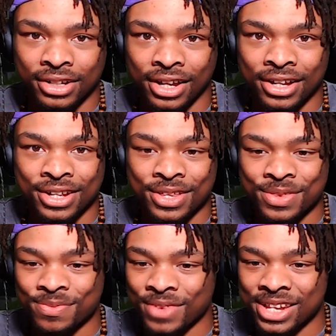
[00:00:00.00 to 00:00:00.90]
Uh
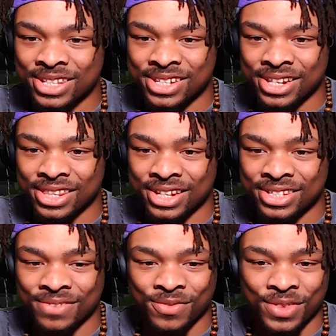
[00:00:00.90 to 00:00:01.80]
that's it.
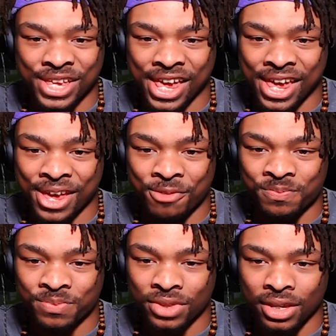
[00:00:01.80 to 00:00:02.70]
That's it for the game